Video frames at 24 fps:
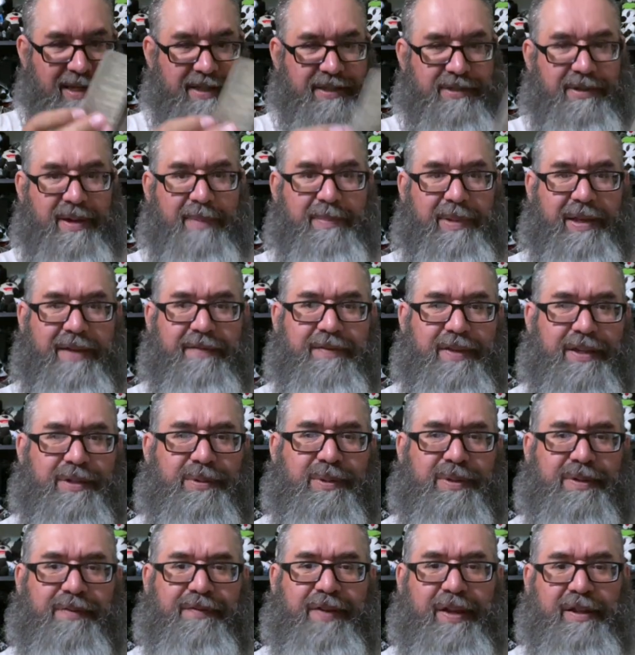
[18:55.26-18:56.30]
so I believe this
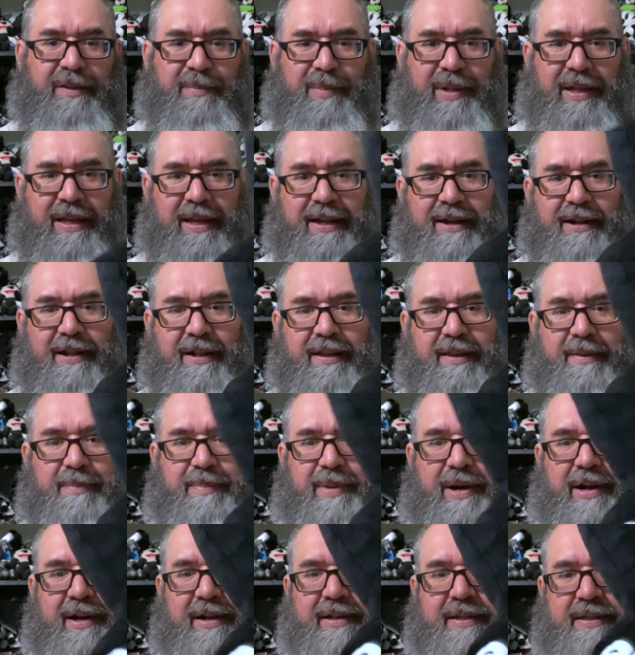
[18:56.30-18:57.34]
was available at all the
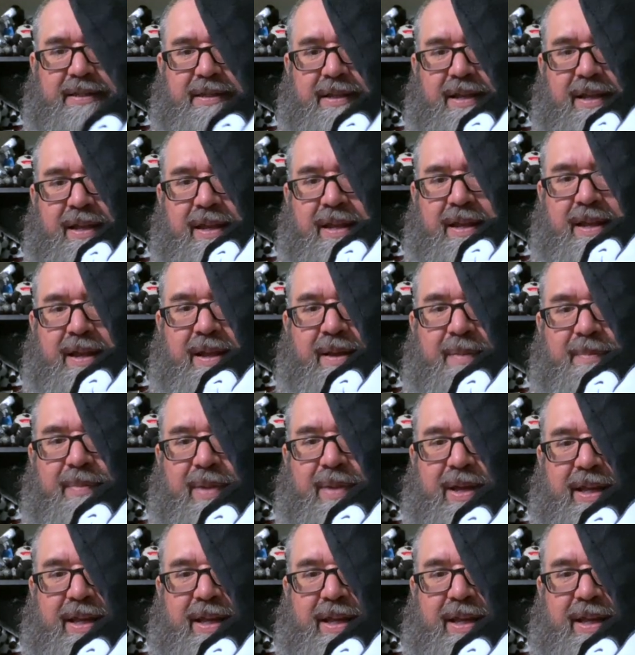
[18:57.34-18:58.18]
parks. But